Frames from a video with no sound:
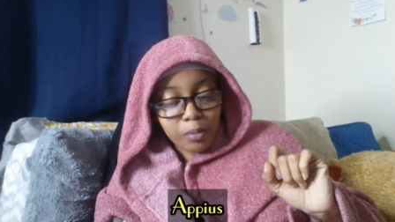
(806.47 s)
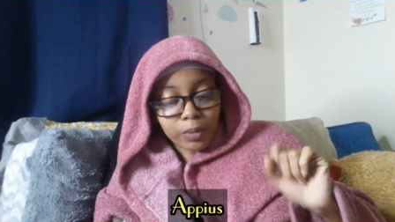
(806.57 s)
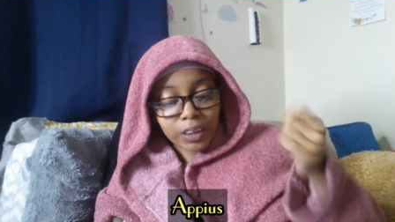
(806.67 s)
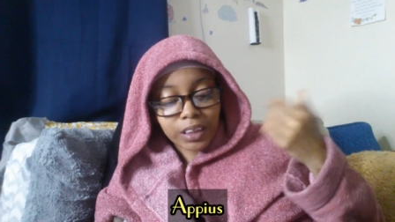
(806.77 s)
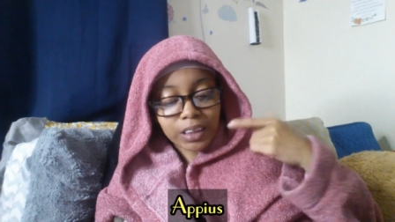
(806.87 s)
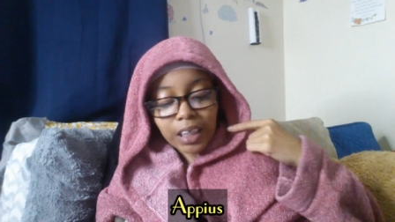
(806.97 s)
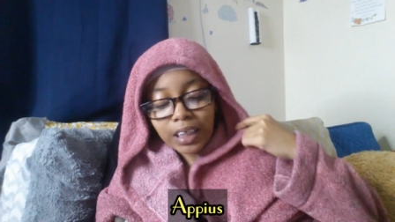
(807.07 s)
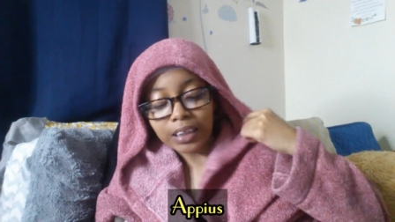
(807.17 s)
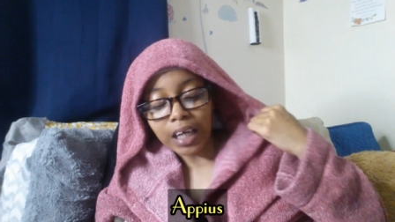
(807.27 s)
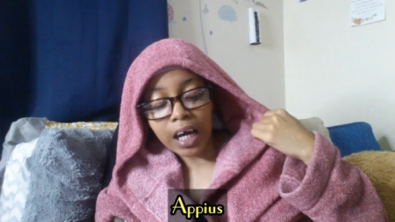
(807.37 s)
But she's like,
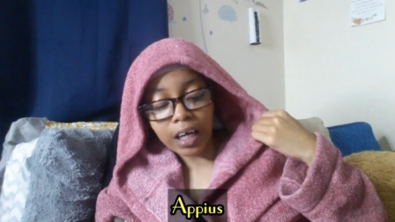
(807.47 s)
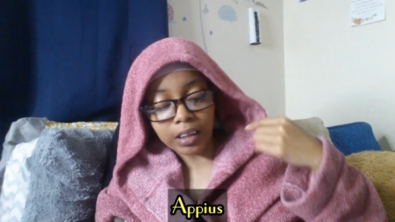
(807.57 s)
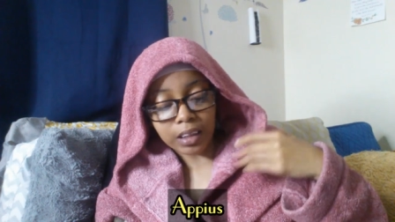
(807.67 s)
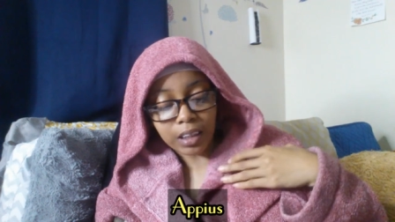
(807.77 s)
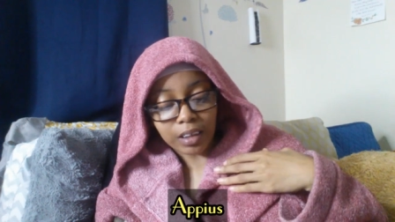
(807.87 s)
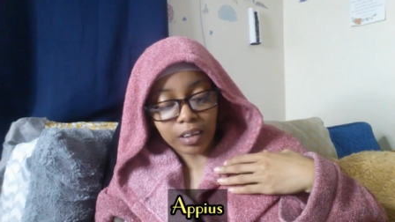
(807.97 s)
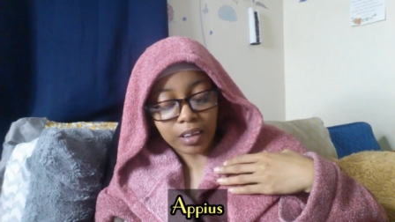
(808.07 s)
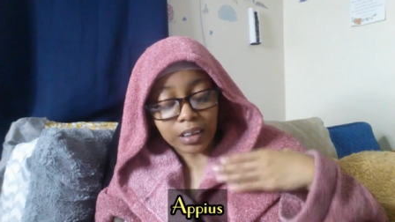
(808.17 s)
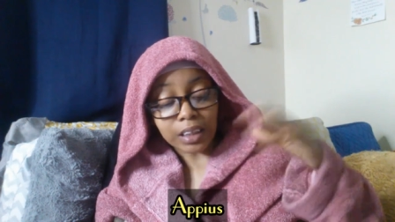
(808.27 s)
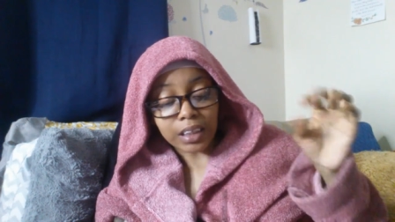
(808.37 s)
his eyes eating.
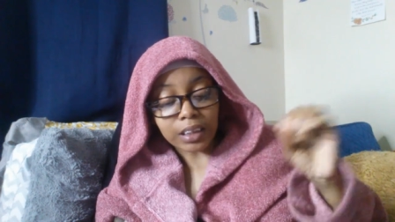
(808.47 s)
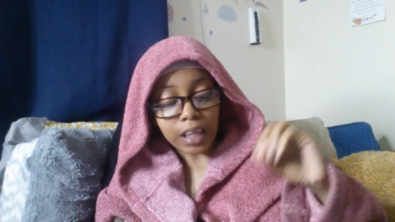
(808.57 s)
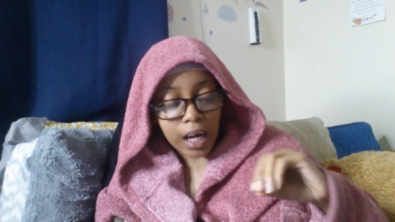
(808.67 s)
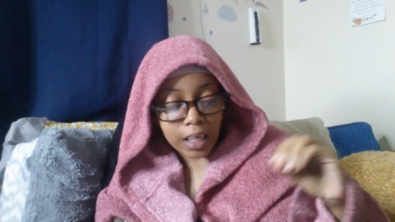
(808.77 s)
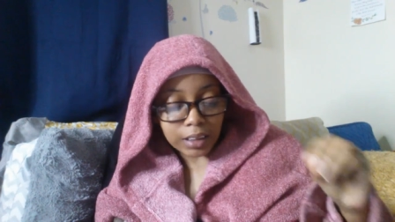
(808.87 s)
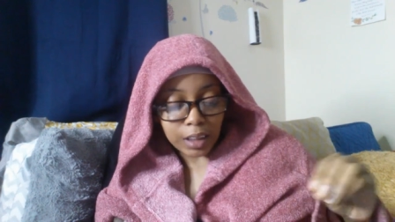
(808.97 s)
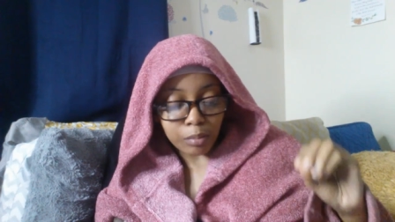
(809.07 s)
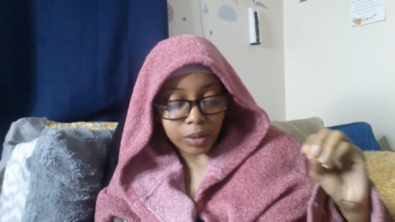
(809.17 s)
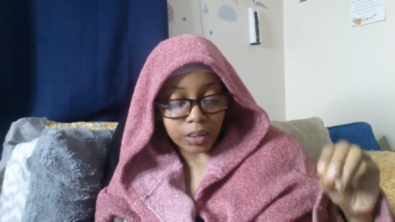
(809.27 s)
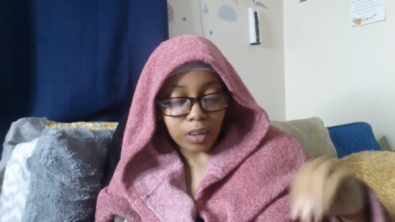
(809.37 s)
It says his eyes eating
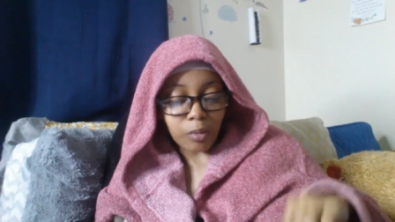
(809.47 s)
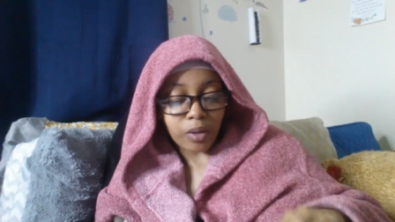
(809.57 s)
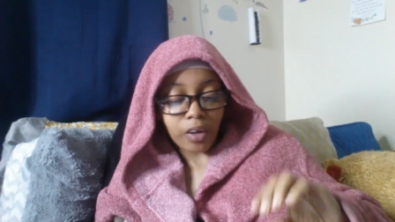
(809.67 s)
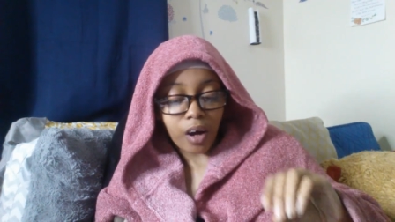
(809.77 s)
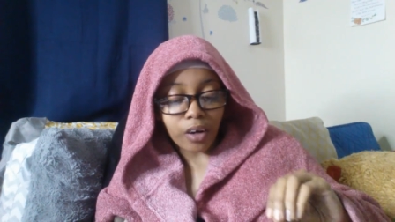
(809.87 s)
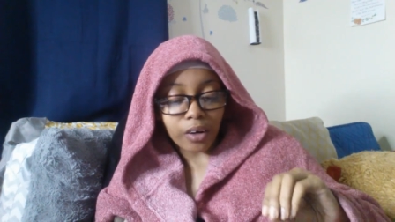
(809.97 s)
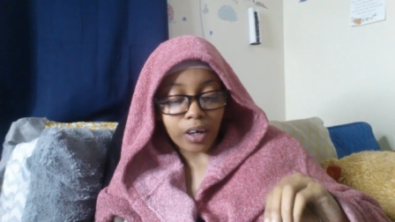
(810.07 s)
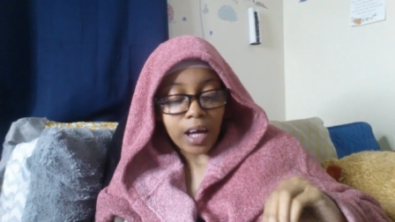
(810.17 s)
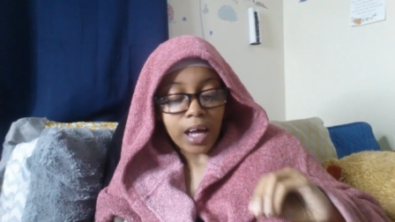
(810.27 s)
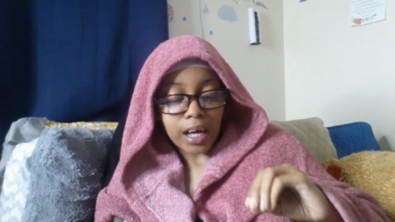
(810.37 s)
Priscilla with
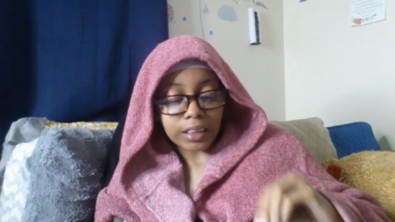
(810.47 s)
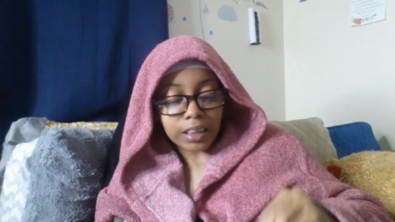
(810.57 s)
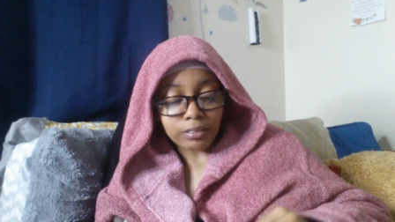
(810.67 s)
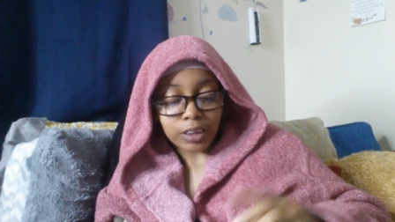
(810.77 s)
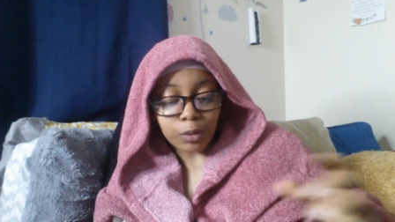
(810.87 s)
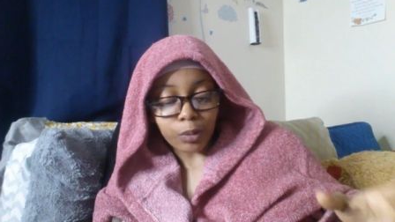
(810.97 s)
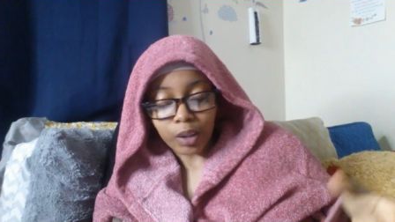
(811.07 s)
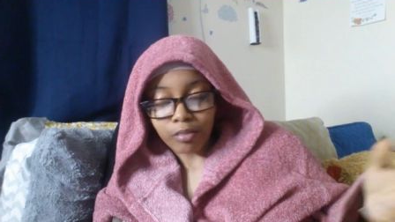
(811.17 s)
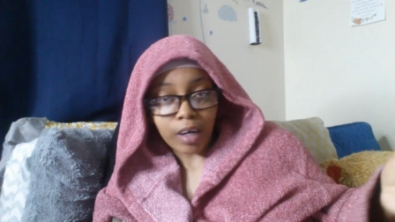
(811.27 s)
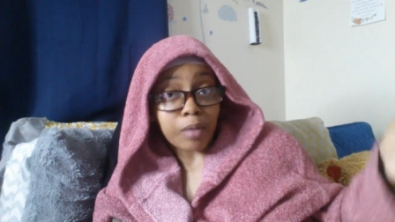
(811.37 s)
hunger, as if she were
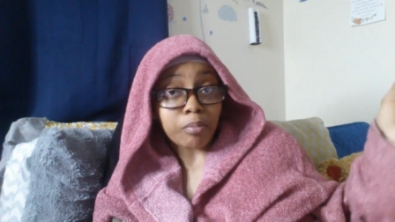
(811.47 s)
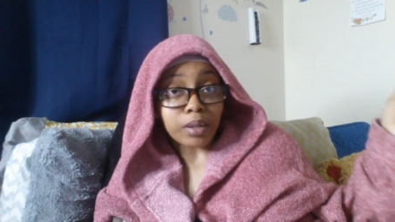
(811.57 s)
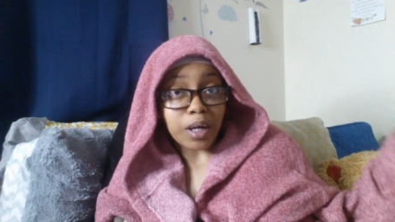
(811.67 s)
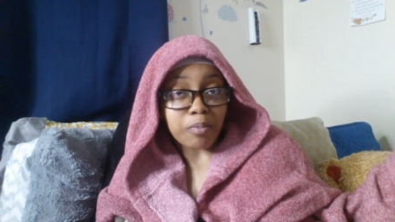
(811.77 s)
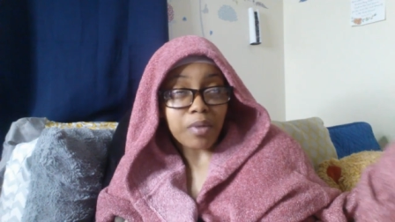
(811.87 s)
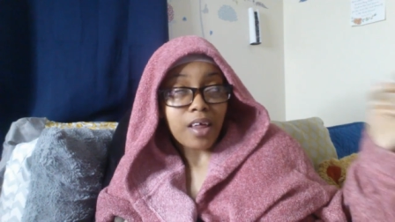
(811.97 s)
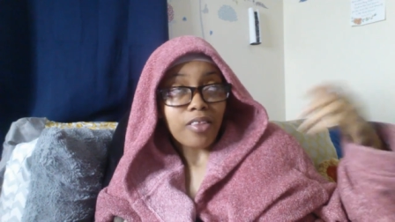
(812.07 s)
a ripe plum.